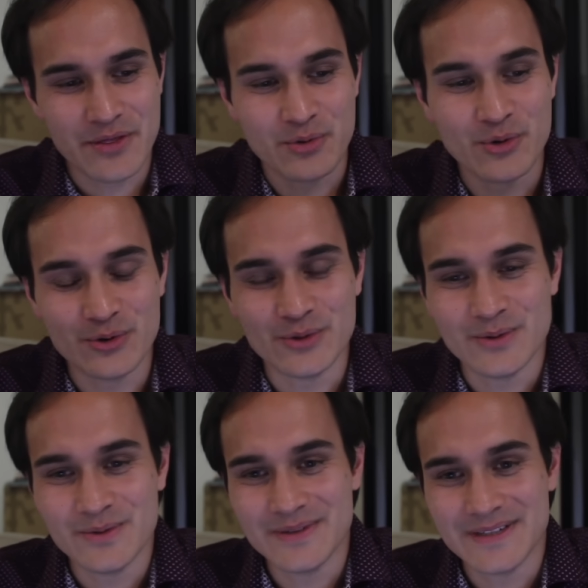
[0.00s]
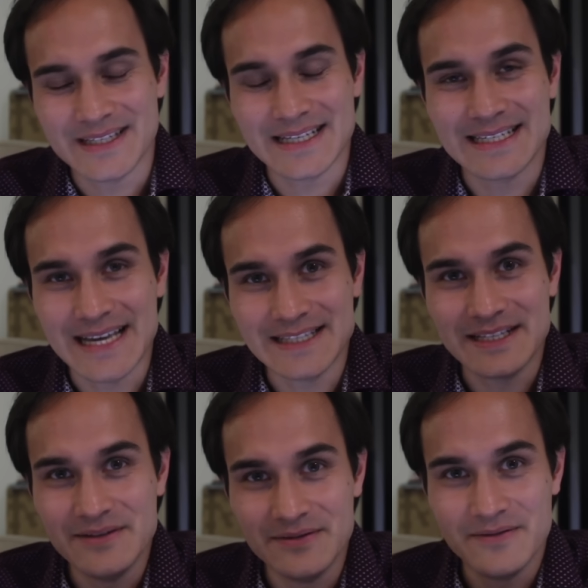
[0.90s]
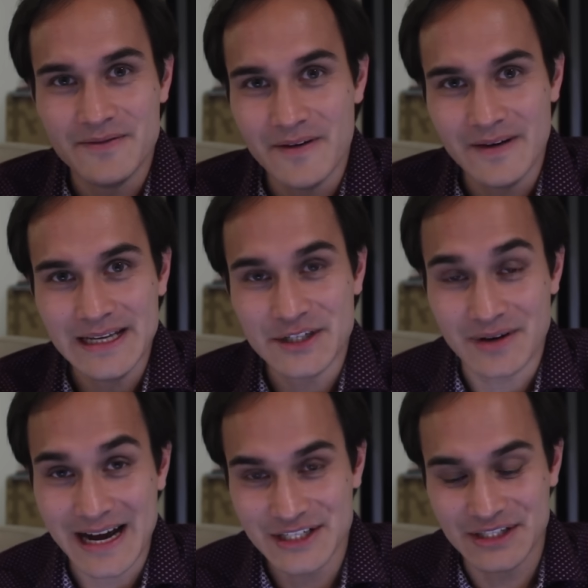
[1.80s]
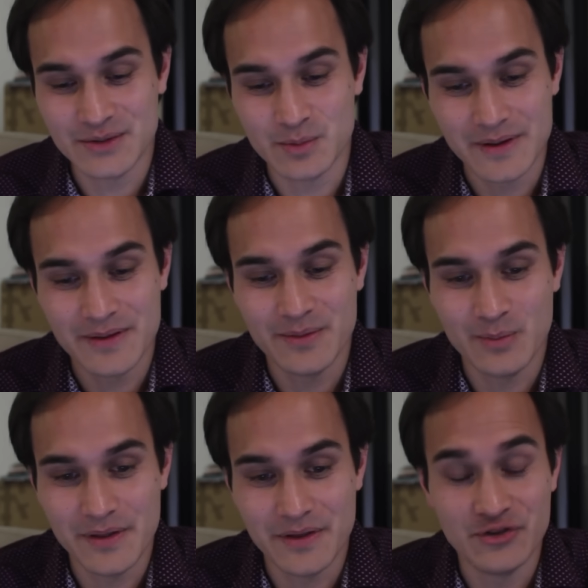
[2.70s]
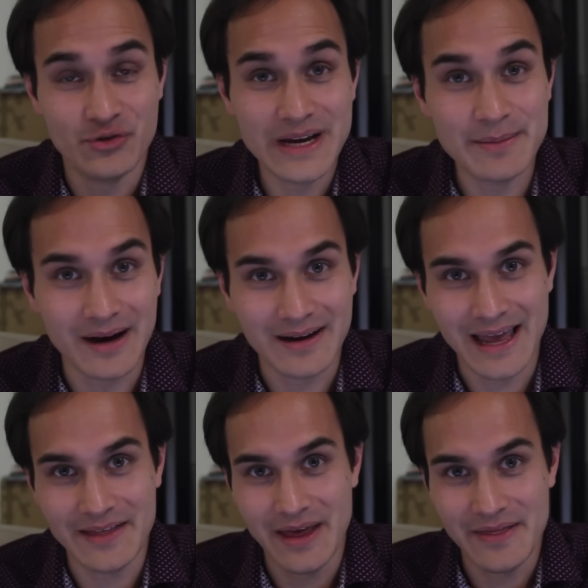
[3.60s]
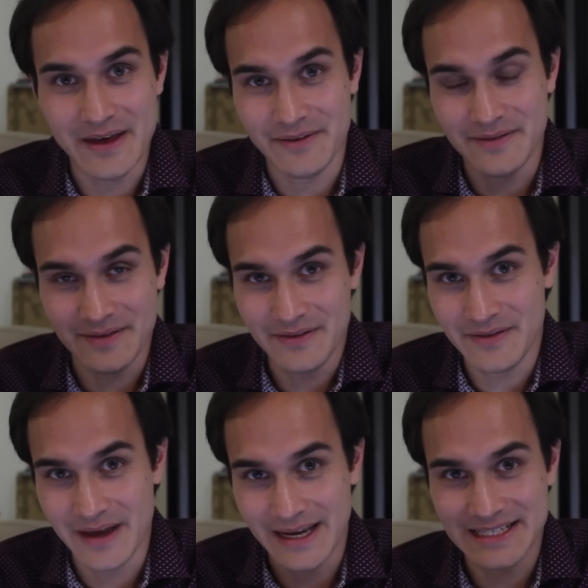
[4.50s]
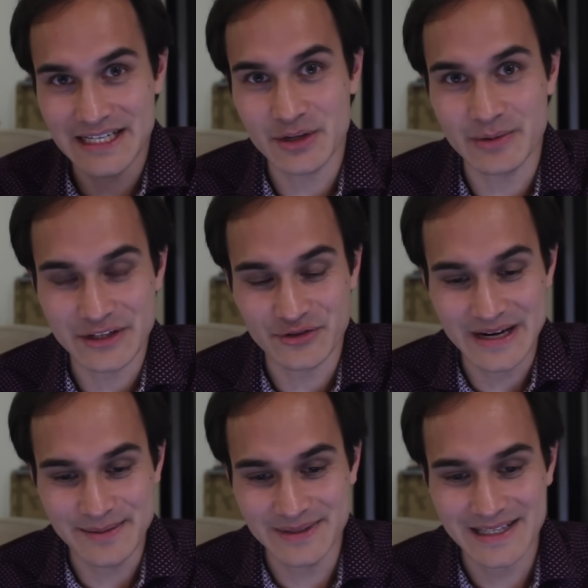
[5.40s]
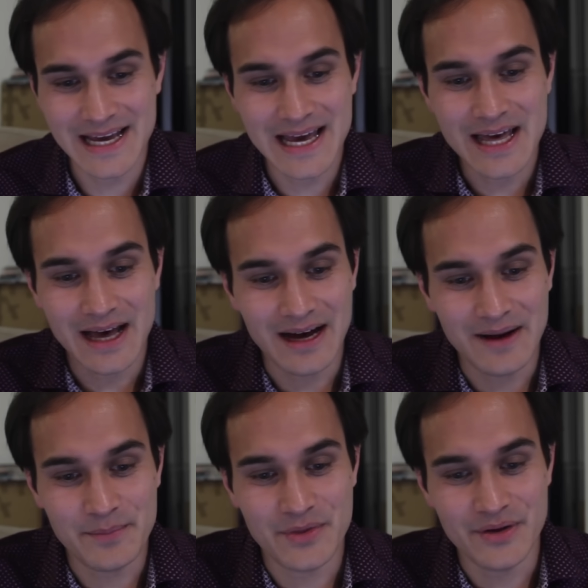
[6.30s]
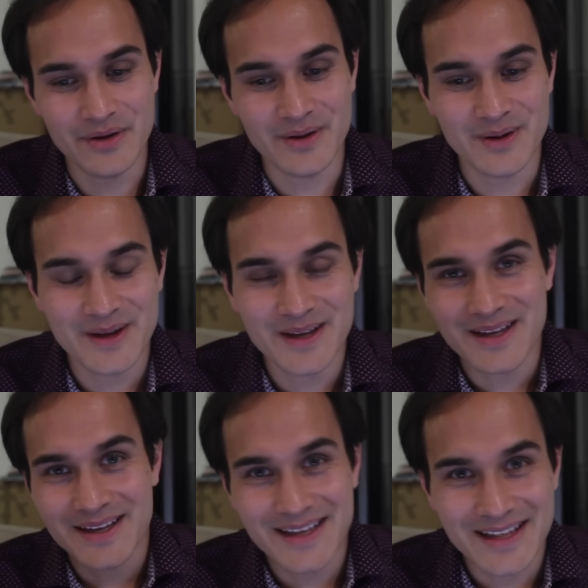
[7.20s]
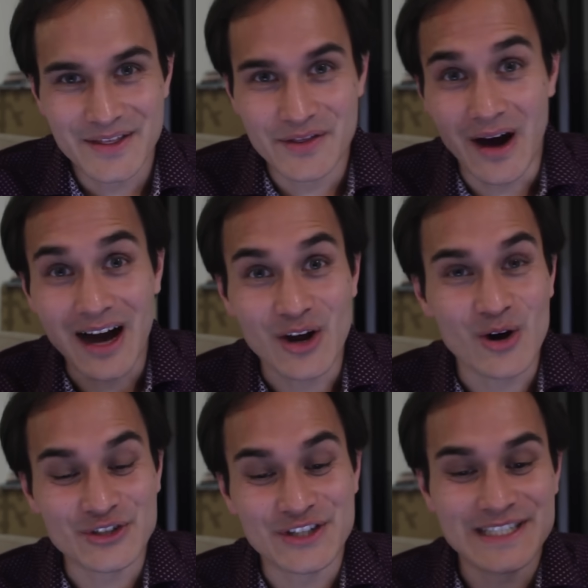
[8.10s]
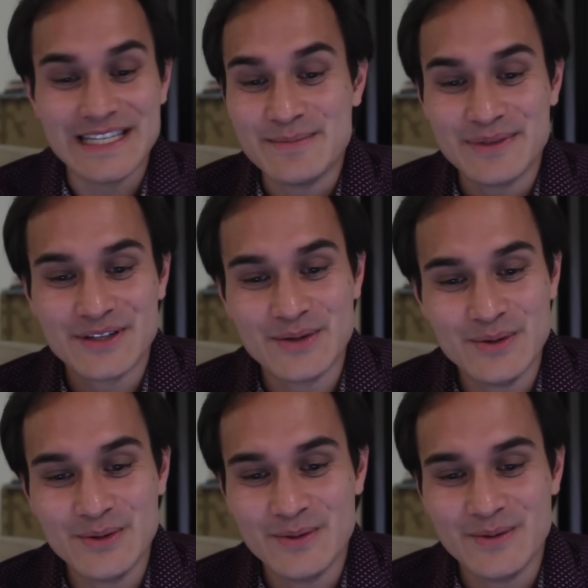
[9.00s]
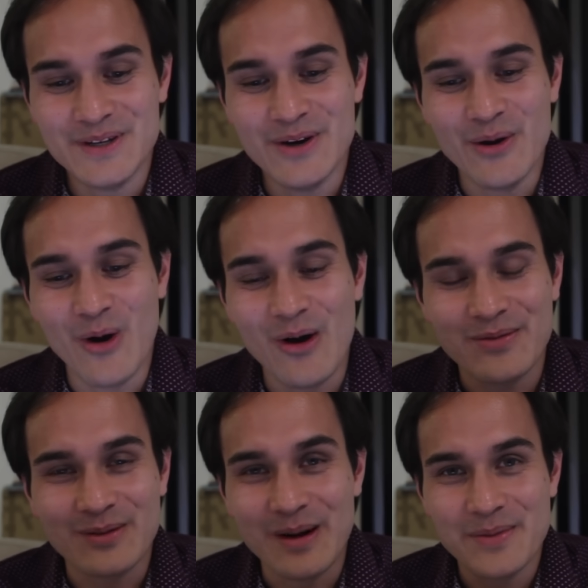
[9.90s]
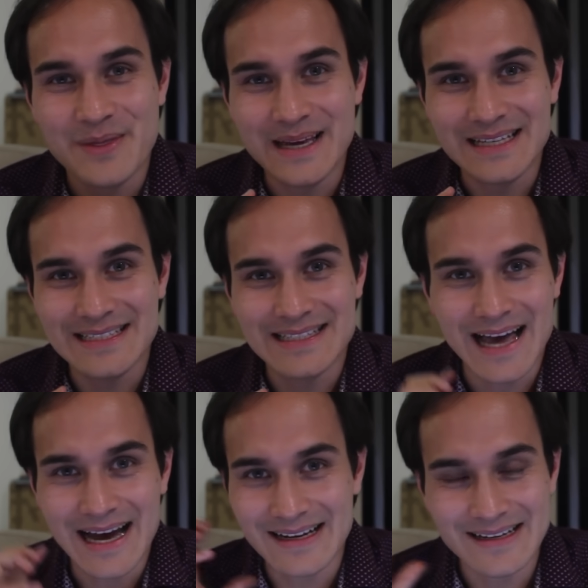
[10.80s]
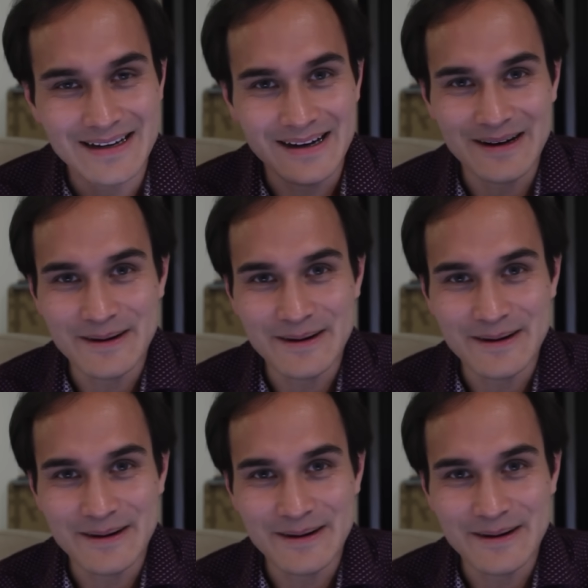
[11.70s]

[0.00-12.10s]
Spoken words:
through successive interactions with the dreamer and their continuing dreams, the unconscious seems to, you know, offer up things that